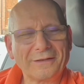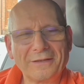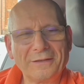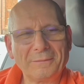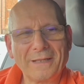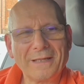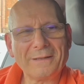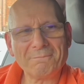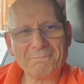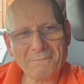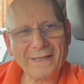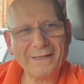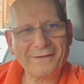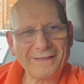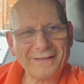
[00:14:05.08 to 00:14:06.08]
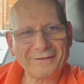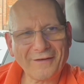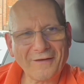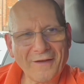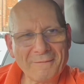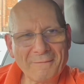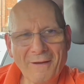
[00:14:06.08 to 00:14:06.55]
to be an amazing
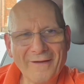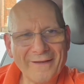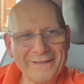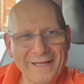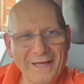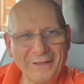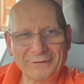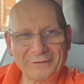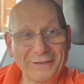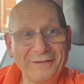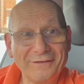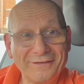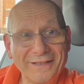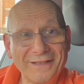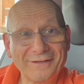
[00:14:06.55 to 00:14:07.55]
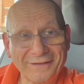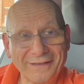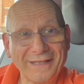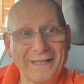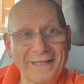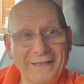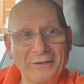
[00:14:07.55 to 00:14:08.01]
time. I know these things are
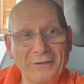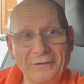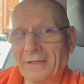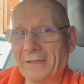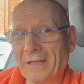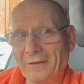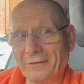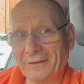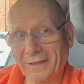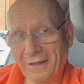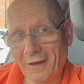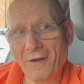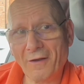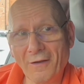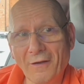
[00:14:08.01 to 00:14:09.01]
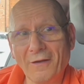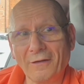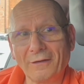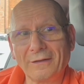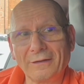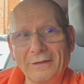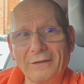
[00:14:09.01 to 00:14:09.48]
getting good, and as the car,
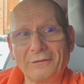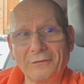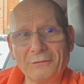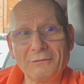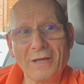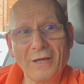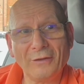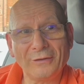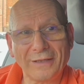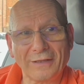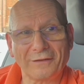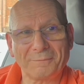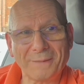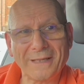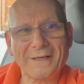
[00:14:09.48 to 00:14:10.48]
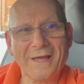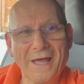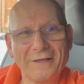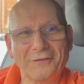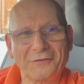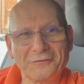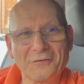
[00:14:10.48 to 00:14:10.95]
as you know, gets better
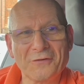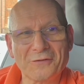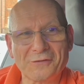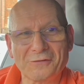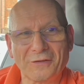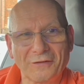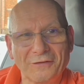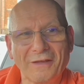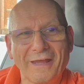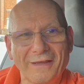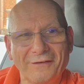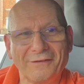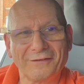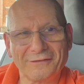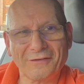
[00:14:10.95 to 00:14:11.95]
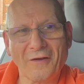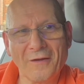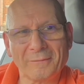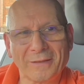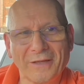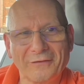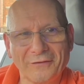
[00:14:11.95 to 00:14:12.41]
and stronger as time
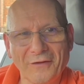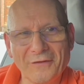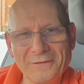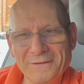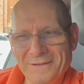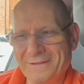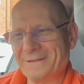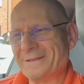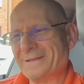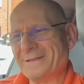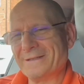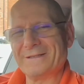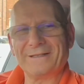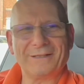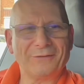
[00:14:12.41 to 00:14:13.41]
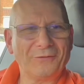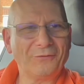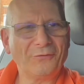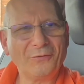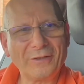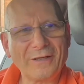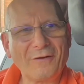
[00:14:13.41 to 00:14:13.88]
goes on,
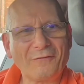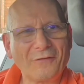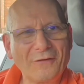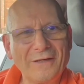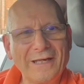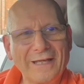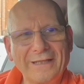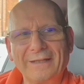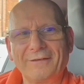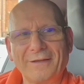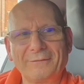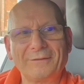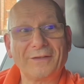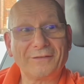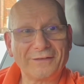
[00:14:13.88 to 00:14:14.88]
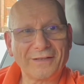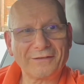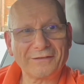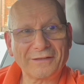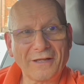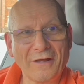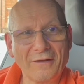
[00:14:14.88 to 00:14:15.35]
we are very lucky to have these Tesla
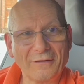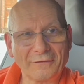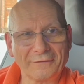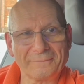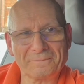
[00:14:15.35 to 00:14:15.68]
cars.